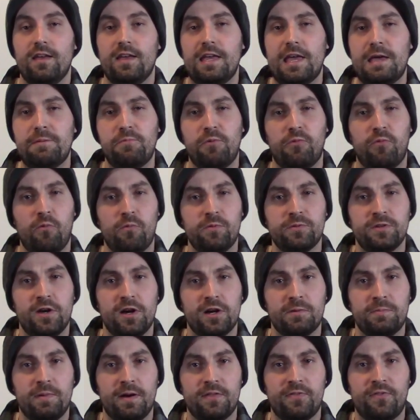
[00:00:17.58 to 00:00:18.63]
And before we
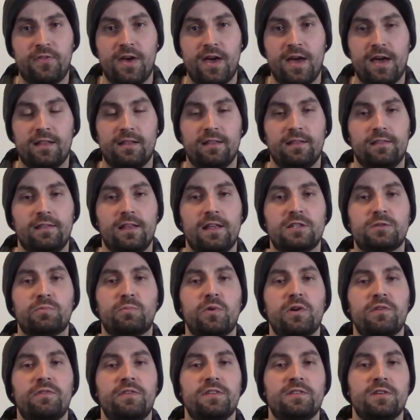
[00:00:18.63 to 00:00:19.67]
talk about that, let's
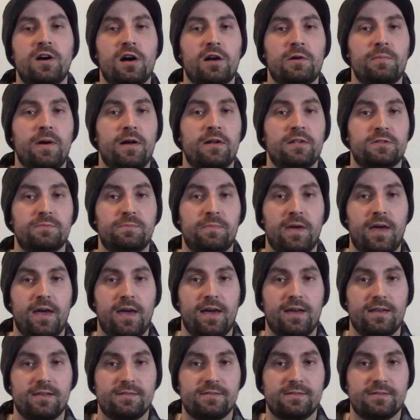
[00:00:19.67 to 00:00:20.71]
briefly talk about its
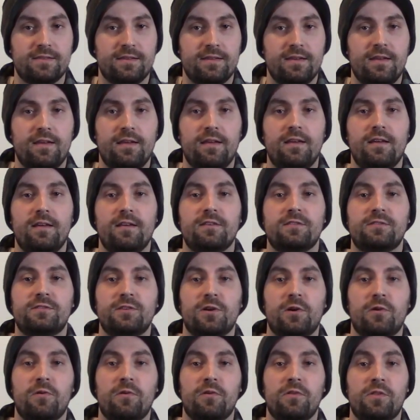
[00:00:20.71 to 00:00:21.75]
past.
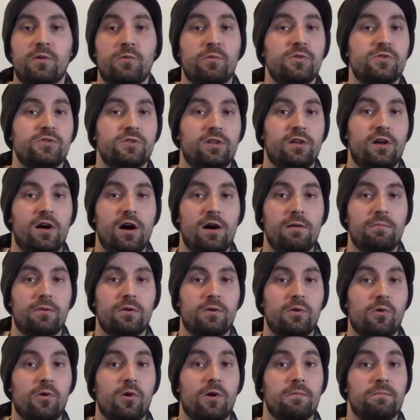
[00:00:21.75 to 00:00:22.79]
So the original
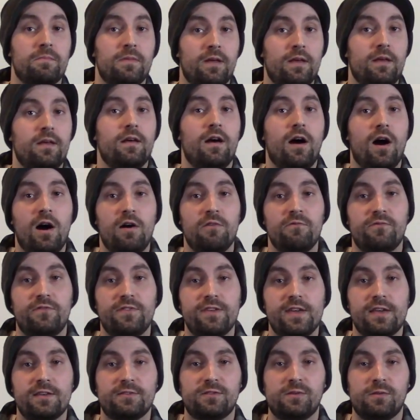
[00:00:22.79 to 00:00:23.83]
Hummer, or
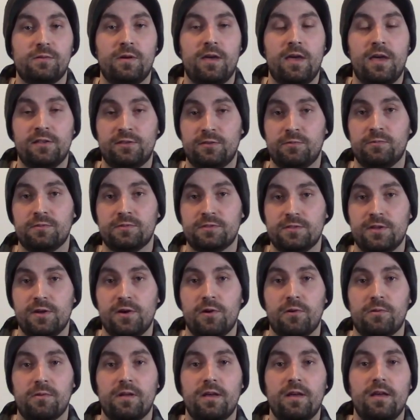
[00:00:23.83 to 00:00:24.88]
Humvee as it was
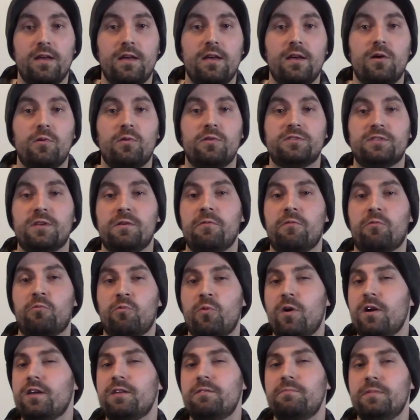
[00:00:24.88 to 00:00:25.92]
known, was a
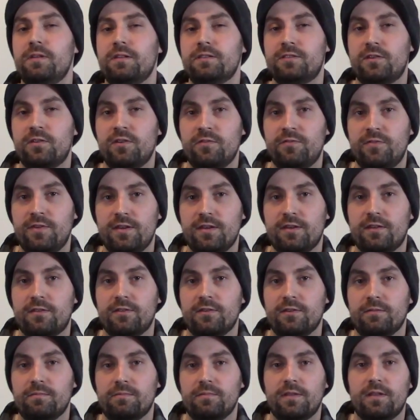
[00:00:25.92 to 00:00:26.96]
rugged military
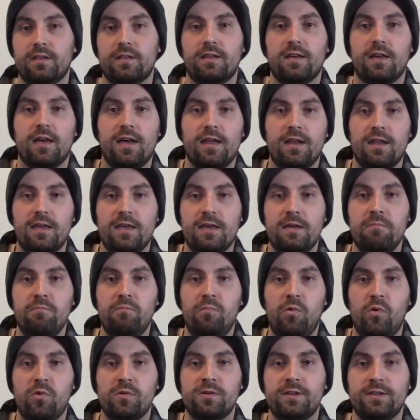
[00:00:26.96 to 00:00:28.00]
vehicle. It had
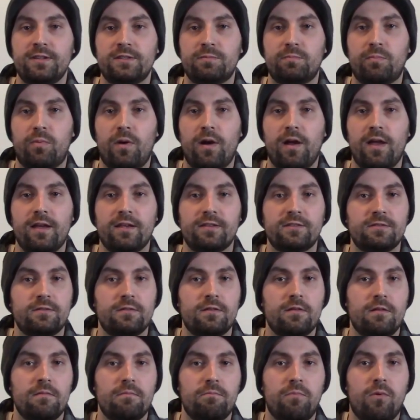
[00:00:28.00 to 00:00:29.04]
inboard disc brakes,
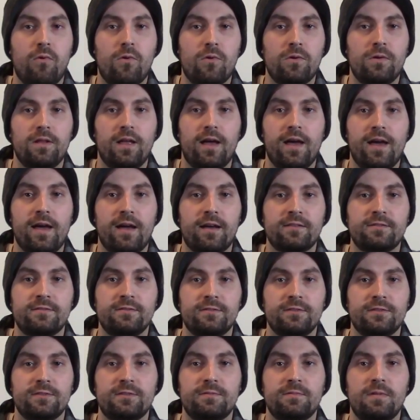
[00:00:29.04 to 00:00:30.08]
portal
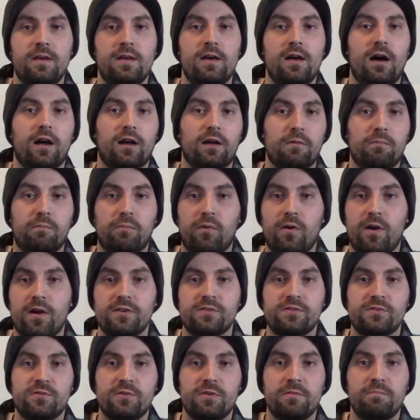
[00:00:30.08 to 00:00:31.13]
axles, a
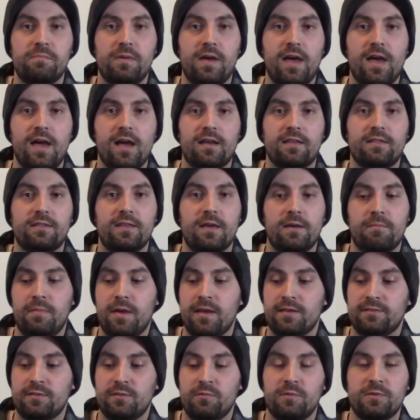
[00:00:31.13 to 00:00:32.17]
compressor in back that
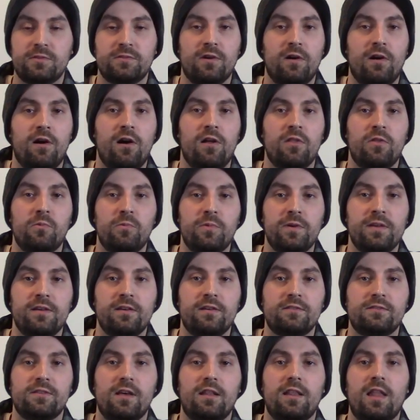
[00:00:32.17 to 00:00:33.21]
basically went to all the
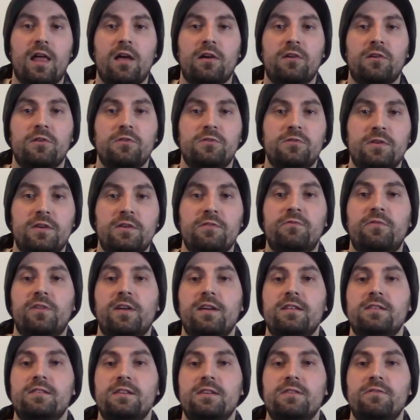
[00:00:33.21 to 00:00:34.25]
wheels, allowing you to
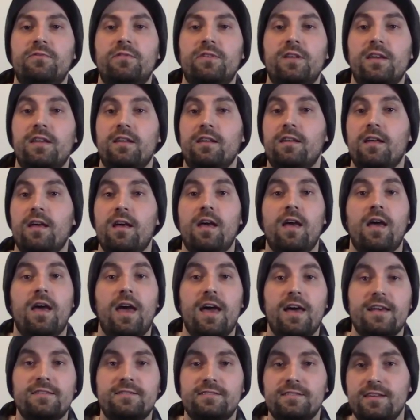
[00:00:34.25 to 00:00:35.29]
inflate and deflate
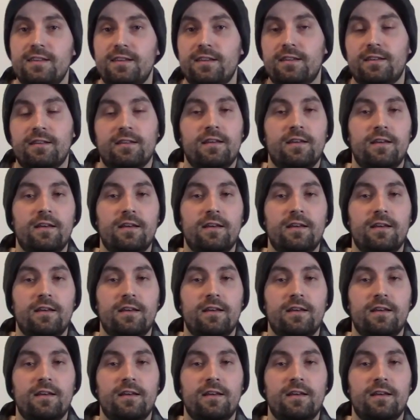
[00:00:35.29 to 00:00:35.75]
as needed.